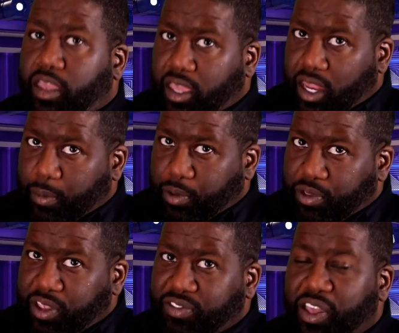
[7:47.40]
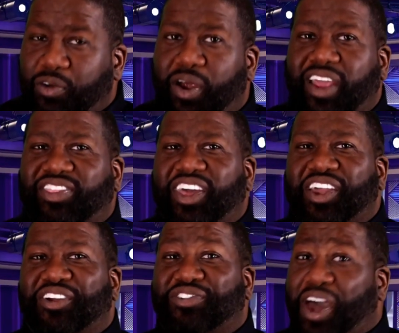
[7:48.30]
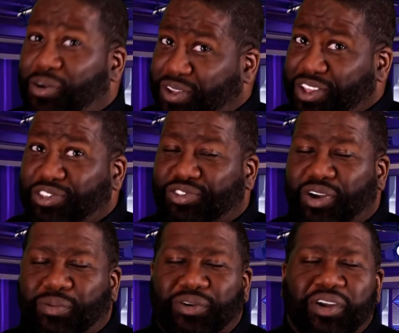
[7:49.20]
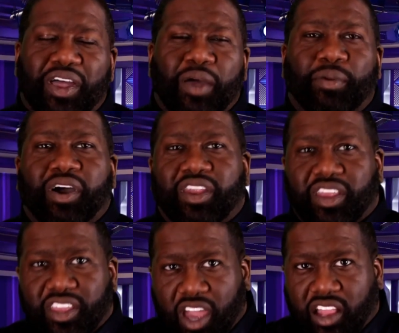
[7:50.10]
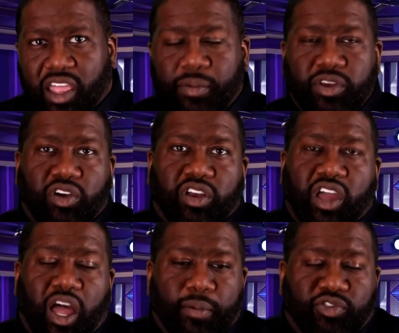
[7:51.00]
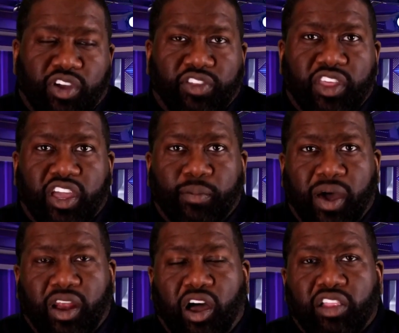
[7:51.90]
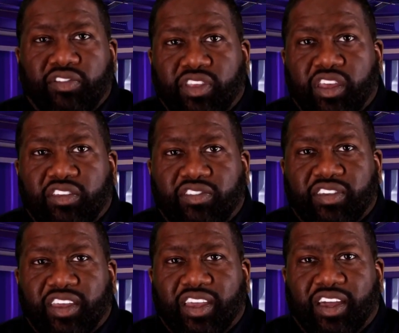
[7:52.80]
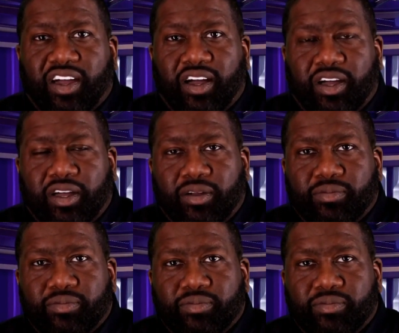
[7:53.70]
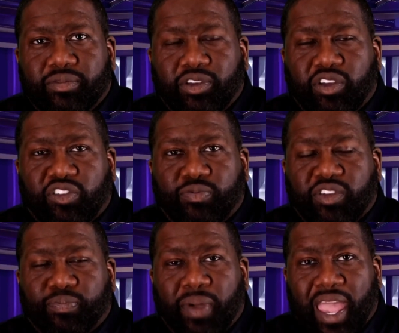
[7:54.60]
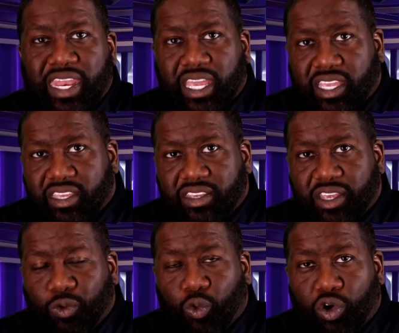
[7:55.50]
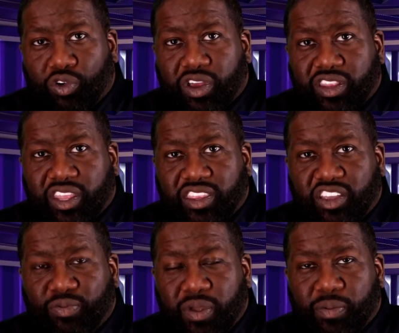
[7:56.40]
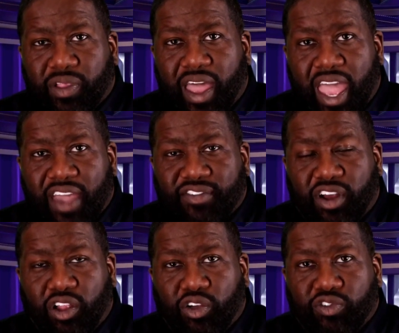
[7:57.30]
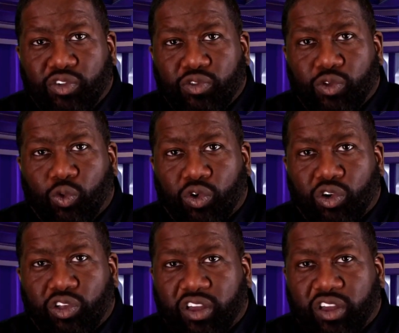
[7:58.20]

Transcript: And I'm going to leave that right there so I don't get in trouble. But y'all let me know in the comments y'all think about all of this. You know, this panic and worry that these people are having all over the world.